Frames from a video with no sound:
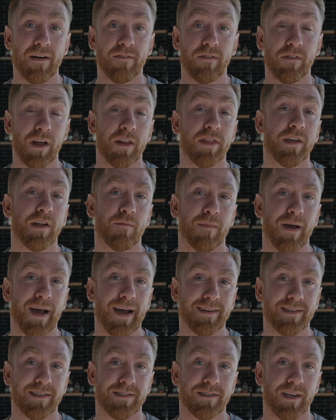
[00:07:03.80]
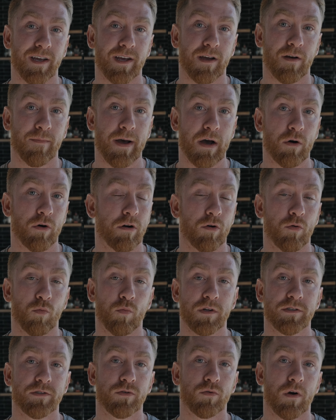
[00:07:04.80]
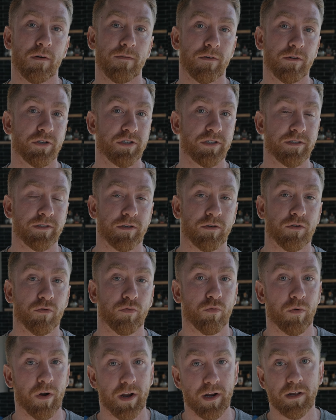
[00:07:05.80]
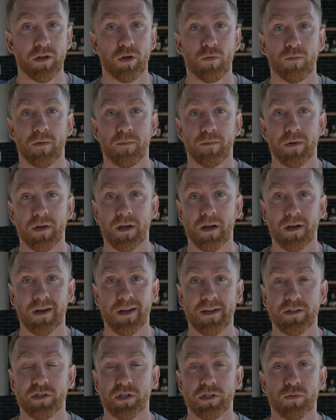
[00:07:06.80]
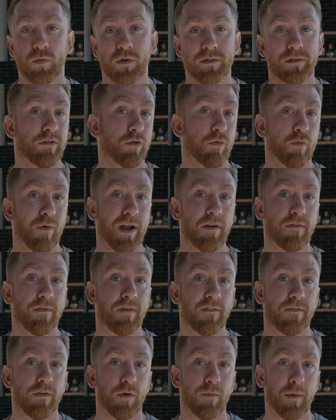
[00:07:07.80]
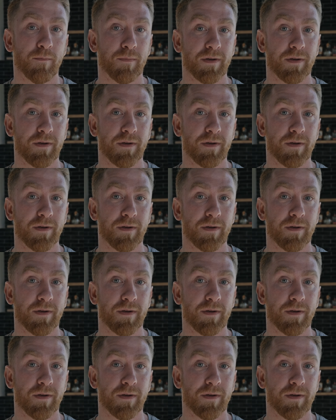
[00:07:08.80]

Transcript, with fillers: I have nothing bad to say about her whatsoever. She's a great human being. It just wasn't the right fit for my